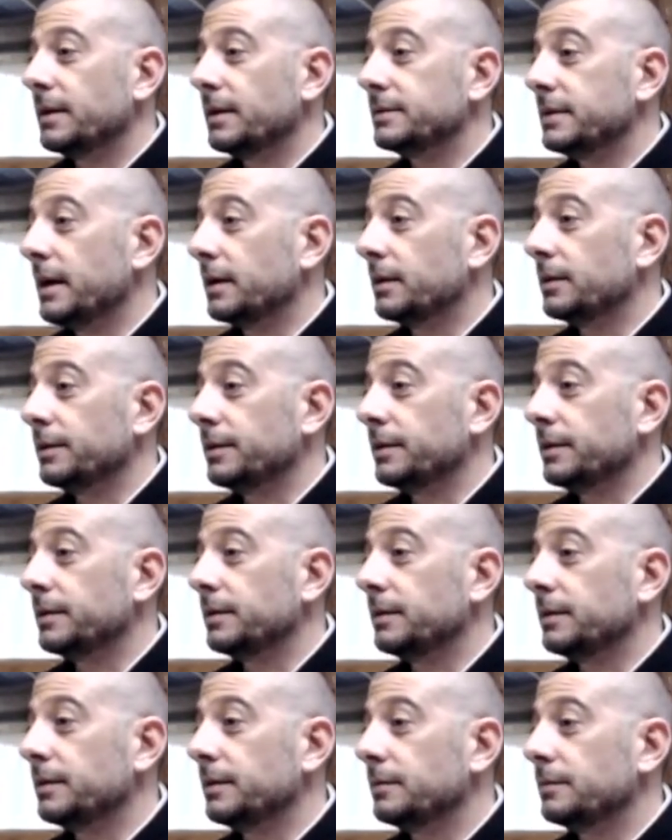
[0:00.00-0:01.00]

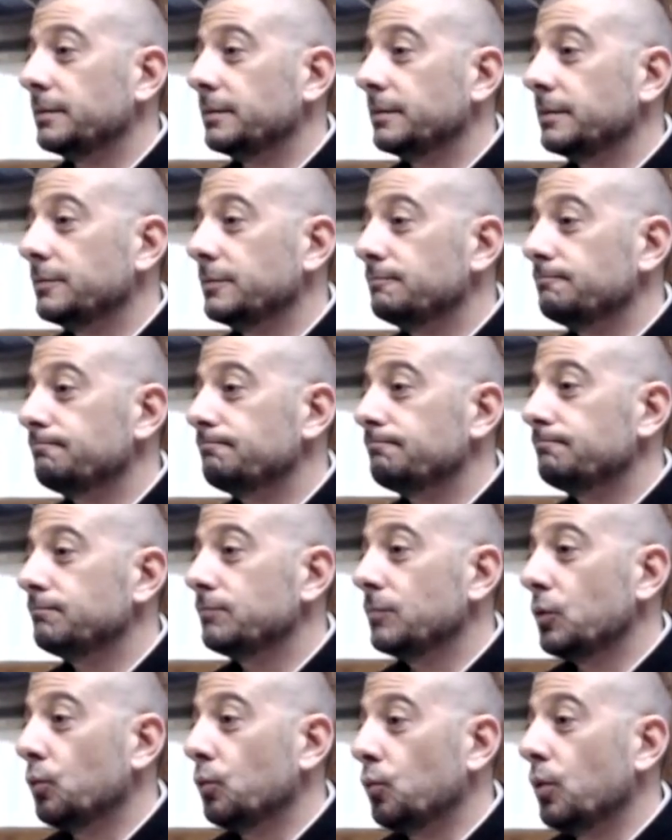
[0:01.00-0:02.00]
exactly
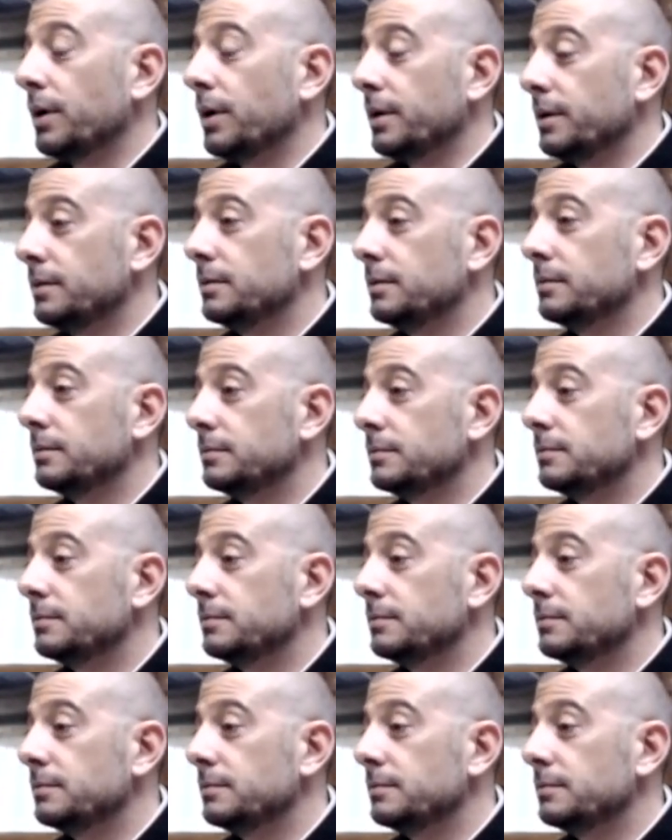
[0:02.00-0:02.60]
what